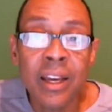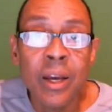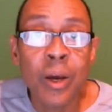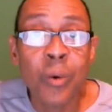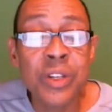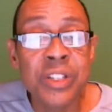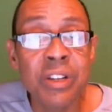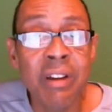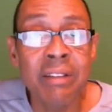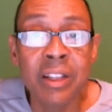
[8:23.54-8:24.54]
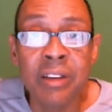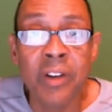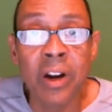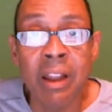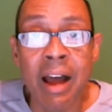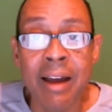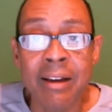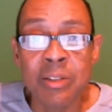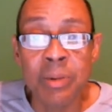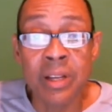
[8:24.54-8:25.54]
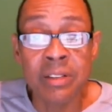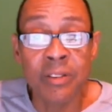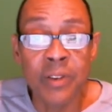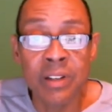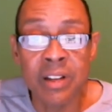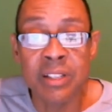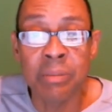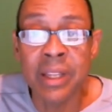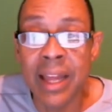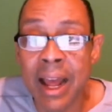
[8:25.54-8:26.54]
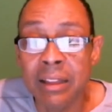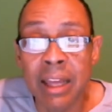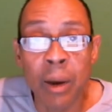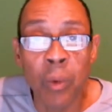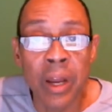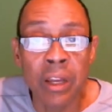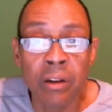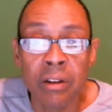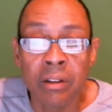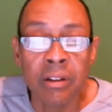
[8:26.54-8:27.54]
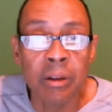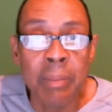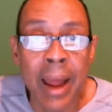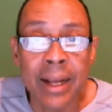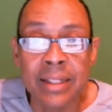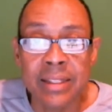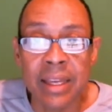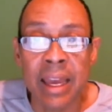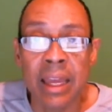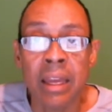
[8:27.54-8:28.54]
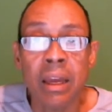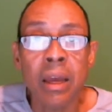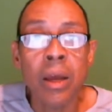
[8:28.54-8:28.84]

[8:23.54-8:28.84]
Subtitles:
we still have to live our lives, because if it doesn't play out that way, you're going to look back and say,